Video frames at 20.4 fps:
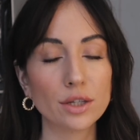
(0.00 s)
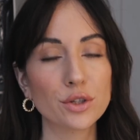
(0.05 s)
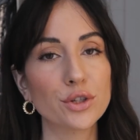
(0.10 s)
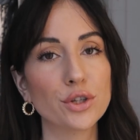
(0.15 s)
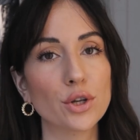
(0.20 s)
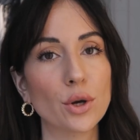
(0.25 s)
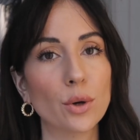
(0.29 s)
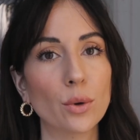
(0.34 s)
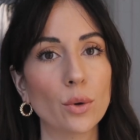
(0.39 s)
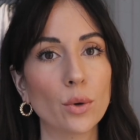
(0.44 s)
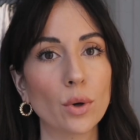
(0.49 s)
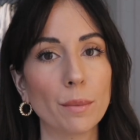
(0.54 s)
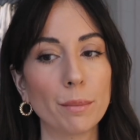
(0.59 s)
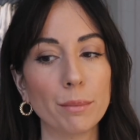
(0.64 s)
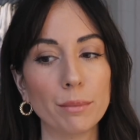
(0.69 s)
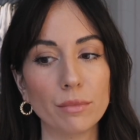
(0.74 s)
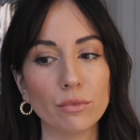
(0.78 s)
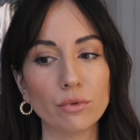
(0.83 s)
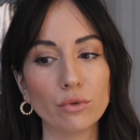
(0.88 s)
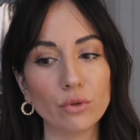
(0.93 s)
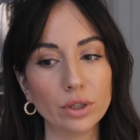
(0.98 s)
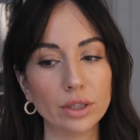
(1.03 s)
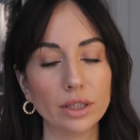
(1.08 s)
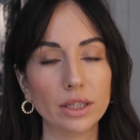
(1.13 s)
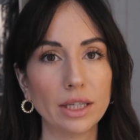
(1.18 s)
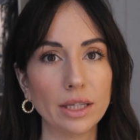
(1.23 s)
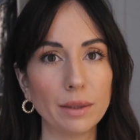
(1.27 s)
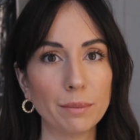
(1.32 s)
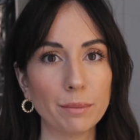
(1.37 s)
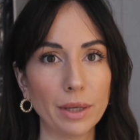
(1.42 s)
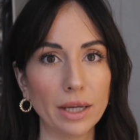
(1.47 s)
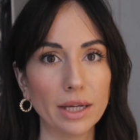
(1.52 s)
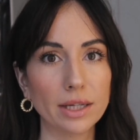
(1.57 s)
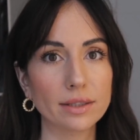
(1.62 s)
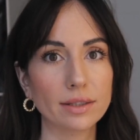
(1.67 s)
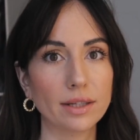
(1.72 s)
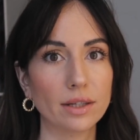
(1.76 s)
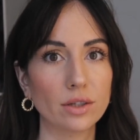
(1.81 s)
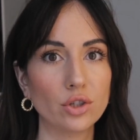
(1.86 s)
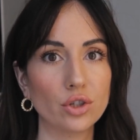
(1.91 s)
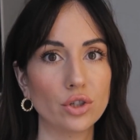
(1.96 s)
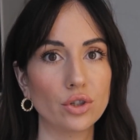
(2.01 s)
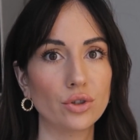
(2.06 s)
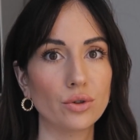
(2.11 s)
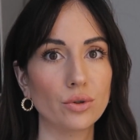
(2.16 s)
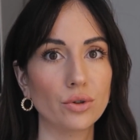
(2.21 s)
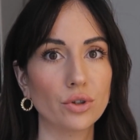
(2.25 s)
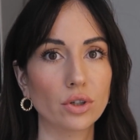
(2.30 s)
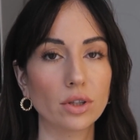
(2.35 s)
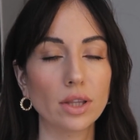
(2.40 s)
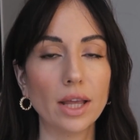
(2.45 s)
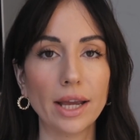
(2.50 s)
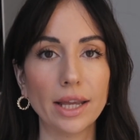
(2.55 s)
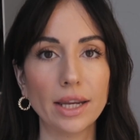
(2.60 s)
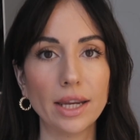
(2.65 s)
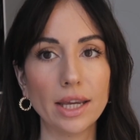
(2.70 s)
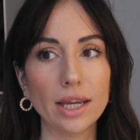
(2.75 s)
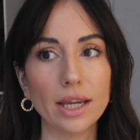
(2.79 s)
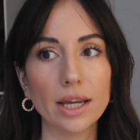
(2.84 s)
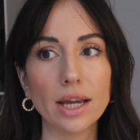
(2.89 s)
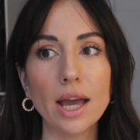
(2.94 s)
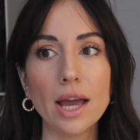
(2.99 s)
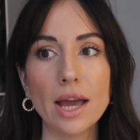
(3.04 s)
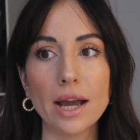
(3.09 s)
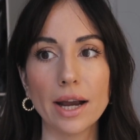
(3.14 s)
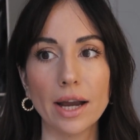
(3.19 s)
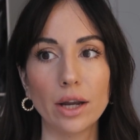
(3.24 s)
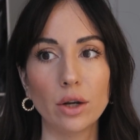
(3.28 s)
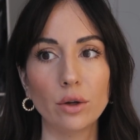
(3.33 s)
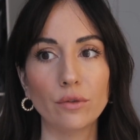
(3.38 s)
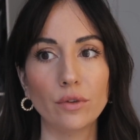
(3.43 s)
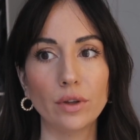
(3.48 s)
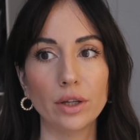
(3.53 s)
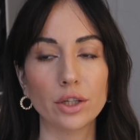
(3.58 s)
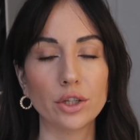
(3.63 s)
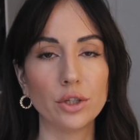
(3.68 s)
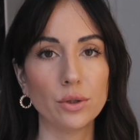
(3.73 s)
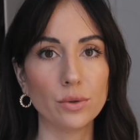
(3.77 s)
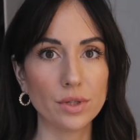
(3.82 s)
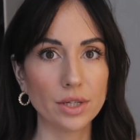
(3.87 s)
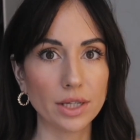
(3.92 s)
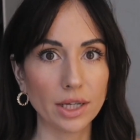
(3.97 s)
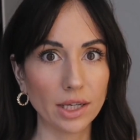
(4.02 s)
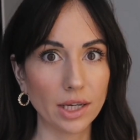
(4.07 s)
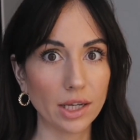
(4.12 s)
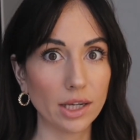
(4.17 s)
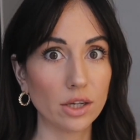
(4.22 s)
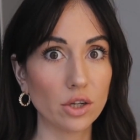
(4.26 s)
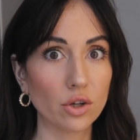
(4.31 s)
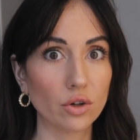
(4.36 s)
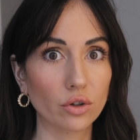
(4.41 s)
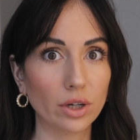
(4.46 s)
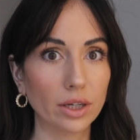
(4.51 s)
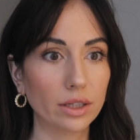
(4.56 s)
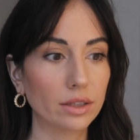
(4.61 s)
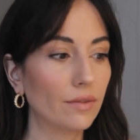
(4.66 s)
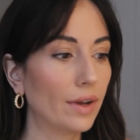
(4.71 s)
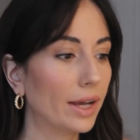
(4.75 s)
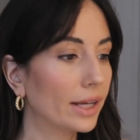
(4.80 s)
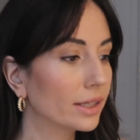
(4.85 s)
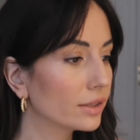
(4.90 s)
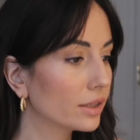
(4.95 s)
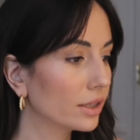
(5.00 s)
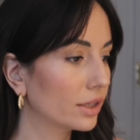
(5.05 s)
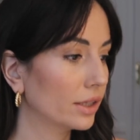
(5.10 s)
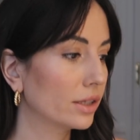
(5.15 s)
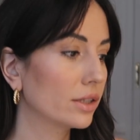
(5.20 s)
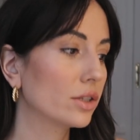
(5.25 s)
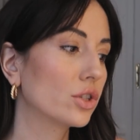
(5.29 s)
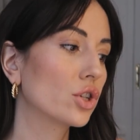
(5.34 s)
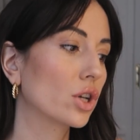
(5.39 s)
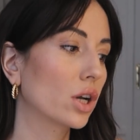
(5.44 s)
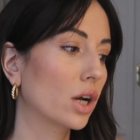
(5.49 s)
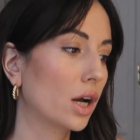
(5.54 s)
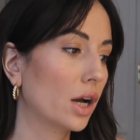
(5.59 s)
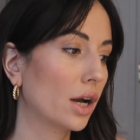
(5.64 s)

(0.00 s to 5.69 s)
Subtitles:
So really paying attention to your lighting, kind of like using it in your advantage,